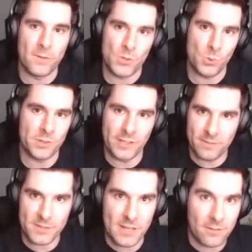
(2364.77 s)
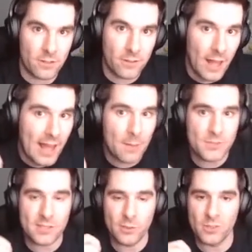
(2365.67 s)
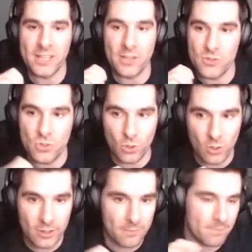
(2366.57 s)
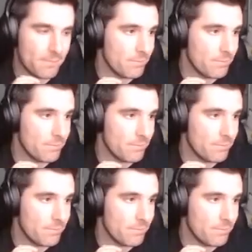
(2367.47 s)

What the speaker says: visual novels ever. Absolutely adore it.